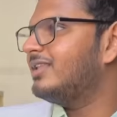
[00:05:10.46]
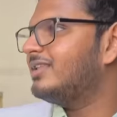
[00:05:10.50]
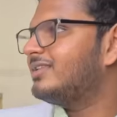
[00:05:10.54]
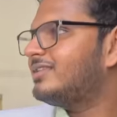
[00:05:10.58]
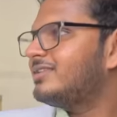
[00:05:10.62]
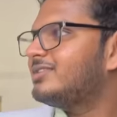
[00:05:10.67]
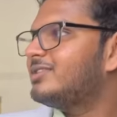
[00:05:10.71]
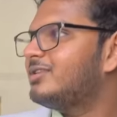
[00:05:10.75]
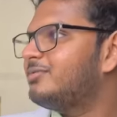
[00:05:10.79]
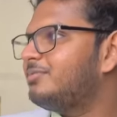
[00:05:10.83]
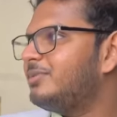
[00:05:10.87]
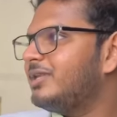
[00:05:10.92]
This
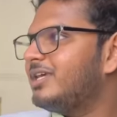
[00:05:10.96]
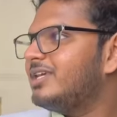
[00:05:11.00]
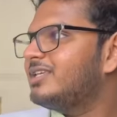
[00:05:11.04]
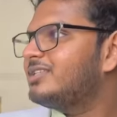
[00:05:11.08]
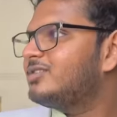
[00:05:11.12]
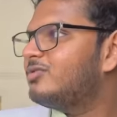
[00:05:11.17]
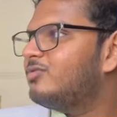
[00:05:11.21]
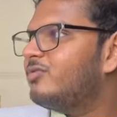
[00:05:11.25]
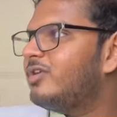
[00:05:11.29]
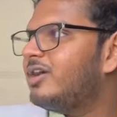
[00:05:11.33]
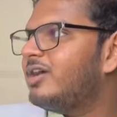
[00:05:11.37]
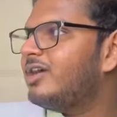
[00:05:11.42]
is the
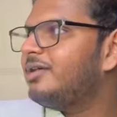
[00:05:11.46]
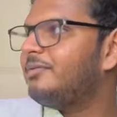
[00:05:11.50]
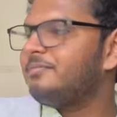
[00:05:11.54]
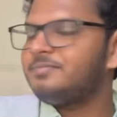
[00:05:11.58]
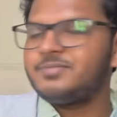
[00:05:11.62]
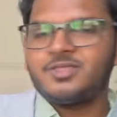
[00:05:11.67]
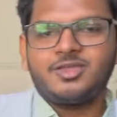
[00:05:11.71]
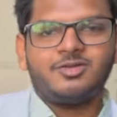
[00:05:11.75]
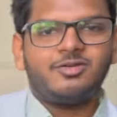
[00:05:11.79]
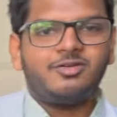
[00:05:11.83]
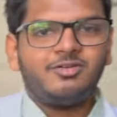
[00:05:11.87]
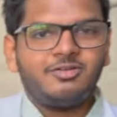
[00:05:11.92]
place where,
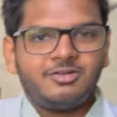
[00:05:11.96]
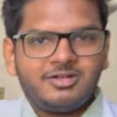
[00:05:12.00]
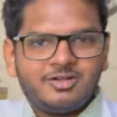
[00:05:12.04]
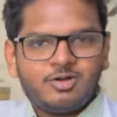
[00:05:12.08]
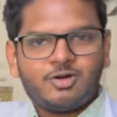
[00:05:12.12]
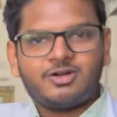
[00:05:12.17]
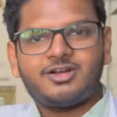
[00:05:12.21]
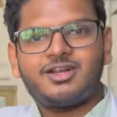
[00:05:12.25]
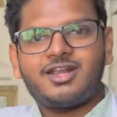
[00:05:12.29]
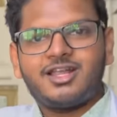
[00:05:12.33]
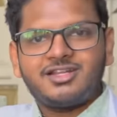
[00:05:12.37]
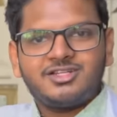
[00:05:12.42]
you know,
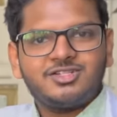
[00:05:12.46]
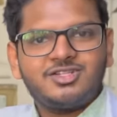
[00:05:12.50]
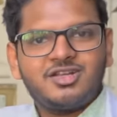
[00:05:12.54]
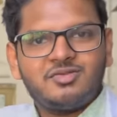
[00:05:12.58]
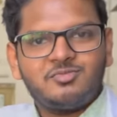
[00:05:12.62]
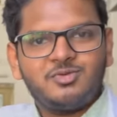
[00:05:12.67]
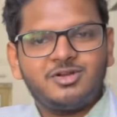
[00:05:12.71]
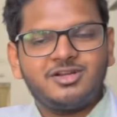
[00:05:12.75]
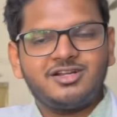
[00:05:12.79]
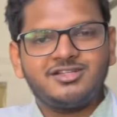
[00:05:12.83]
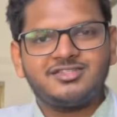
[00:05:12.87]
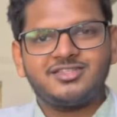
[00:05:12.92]
Dr. Rajesh
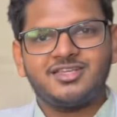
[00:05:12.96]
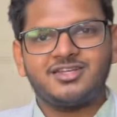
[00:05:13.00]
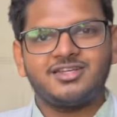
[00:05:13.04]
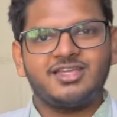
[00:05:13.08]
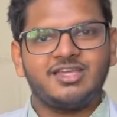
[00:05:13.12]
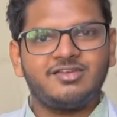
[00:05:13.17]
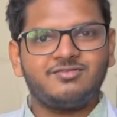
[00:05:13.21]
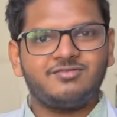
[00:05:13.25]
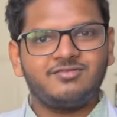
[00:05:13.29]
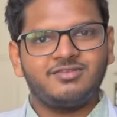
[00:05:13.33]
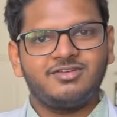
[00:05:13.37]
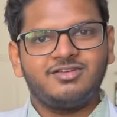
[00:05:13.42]
Ambulkar sir
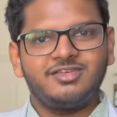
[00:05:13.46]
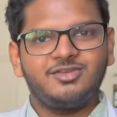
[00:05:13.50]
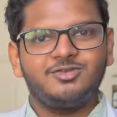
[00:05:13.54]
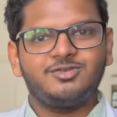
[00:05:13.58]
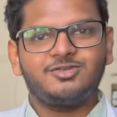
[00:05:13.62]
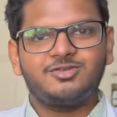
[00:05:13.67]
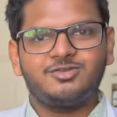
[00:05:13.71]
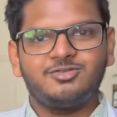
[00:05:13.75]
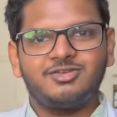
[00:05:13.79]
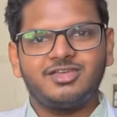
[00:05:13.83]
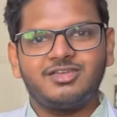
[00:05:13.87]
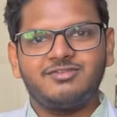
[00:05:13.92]

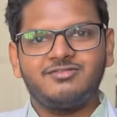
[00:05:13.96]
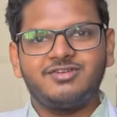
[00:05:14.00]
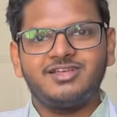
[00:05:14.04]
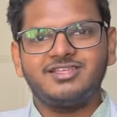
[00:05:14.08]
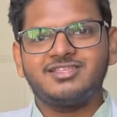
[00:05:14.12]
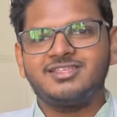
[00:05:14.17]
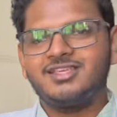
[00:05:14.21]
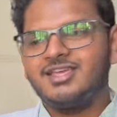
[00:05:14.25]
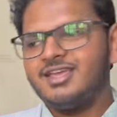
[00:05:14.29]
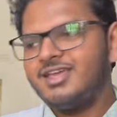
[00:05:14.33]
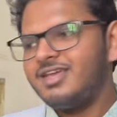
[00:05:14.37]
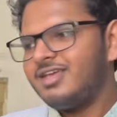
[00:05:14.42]
used to give
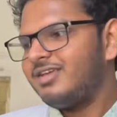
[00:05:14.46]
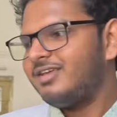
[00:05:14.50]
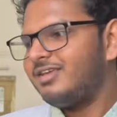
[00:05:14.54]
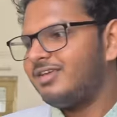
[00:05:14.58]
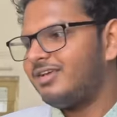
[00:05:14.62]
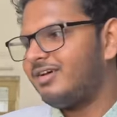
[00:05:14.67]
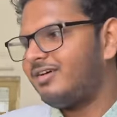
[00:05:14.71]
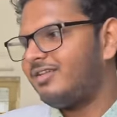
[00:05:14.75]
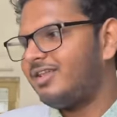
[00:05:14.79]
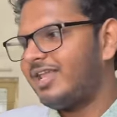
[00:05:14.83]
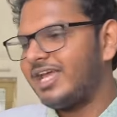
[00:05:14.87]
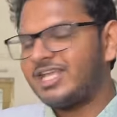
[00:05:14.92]
us
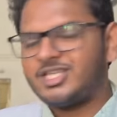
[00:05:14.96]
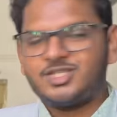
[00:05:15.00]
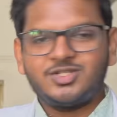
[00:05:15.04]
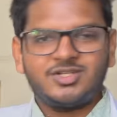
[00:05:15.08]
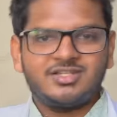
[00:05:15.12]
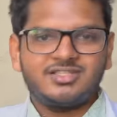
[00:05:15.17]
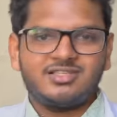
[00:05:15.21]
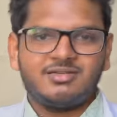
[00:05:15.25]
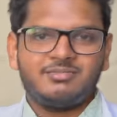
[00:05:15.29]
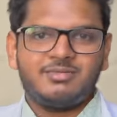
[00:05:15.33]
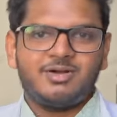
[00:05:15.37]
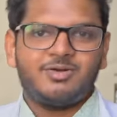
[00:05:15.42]

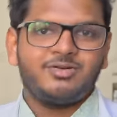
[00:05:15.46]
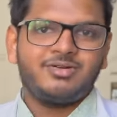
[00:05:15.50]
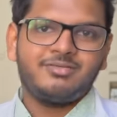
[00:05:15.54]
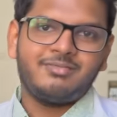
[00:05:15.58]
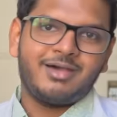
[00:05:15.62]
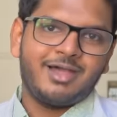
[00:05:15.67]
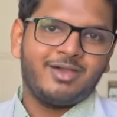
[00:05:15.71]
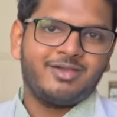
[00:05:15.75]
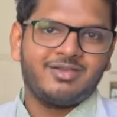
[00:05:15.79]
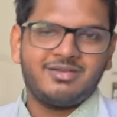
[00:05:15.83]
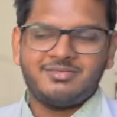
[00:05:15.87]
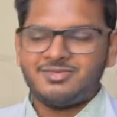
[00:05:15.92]
lectures about
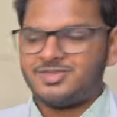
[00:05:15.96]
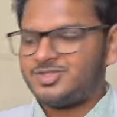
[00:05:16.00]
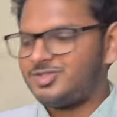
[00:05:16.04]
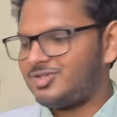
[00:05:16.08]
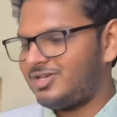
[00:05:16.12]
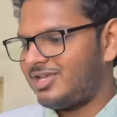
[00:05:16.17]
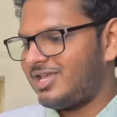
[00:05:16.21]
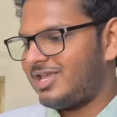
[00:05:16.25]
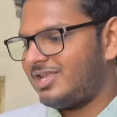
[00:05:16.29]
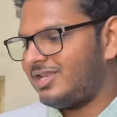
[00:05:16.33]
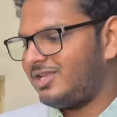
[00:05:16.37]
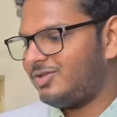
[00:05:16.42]

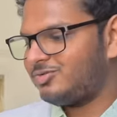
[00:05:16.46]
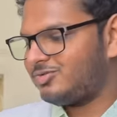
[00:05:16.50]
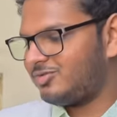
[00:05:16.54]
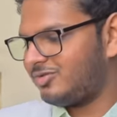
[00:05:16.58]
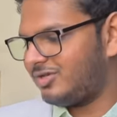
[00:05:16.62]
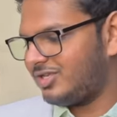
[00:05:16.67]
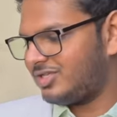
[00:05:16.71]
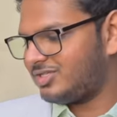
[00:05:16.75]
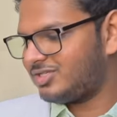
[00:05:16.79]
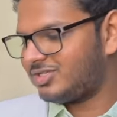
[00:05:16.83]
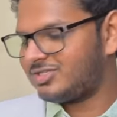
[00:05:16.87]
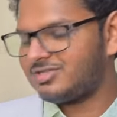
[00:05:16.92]
biochemistry, and he used to
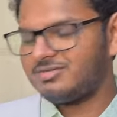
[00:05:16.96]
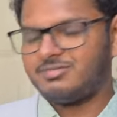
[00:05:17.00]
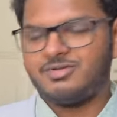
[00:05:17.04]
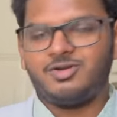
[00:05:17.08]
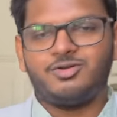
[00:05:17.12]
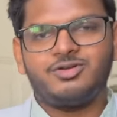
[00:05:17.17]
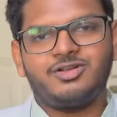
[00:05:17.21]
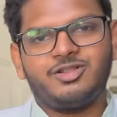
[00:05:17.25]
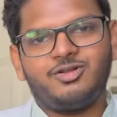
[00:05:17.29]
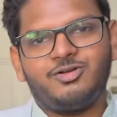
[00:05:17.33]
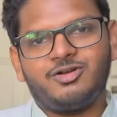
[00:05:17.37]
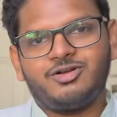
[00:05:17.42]
teach us
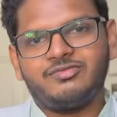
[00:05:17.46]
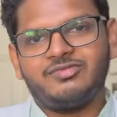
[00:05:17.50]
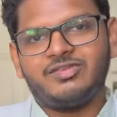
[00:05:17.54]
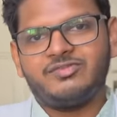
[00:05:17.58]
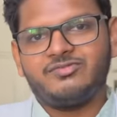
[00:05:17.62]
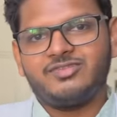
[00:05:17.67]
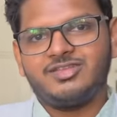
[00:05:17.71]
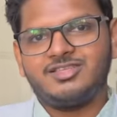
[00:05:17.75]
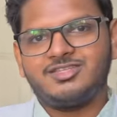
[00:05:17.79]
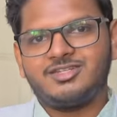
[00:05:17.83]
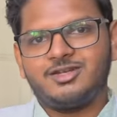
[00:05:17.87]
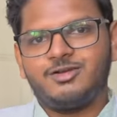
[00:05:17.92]
about a lot of
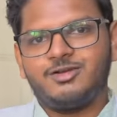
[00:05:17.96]
different